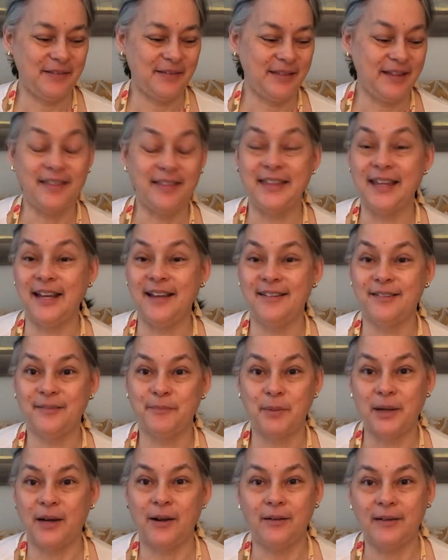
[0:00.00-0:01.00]
the things,
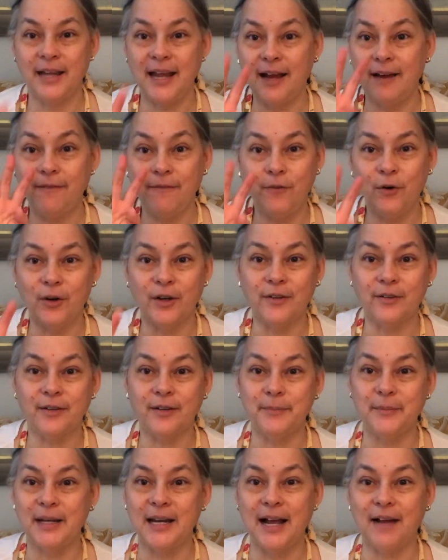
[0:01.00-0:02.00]
but I only have four, so
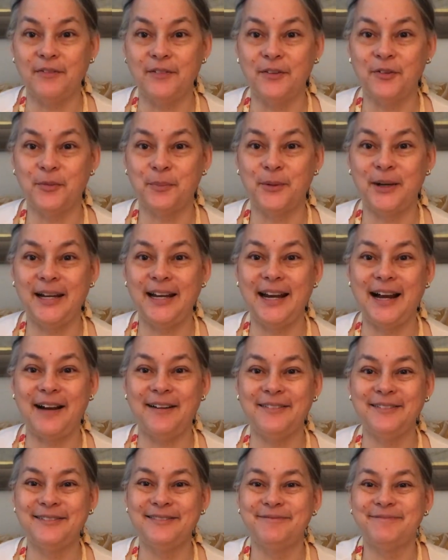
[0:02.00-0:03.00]
I'm gonna have to spread it out.